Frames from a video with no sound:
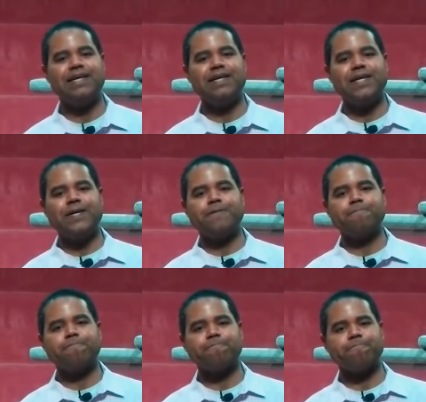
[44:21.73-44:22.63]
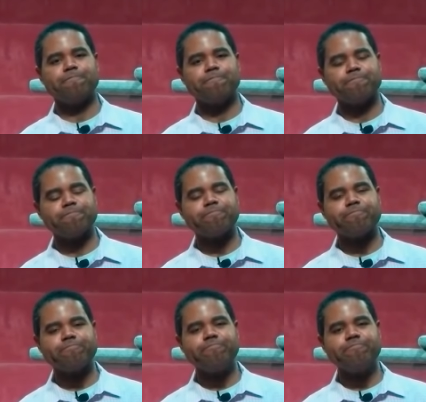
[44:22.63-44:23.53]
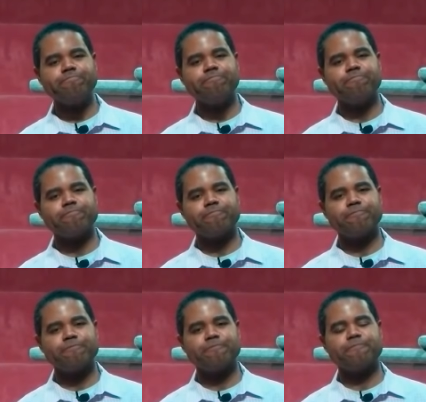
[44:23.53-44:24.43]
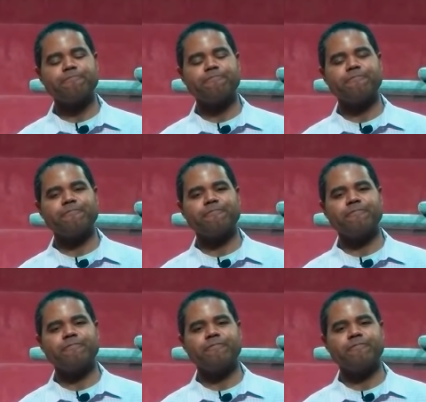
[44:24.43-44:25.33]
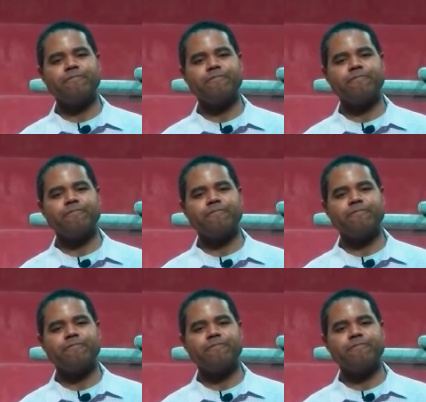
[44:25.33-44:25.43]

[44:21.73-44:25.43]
Nothing is said.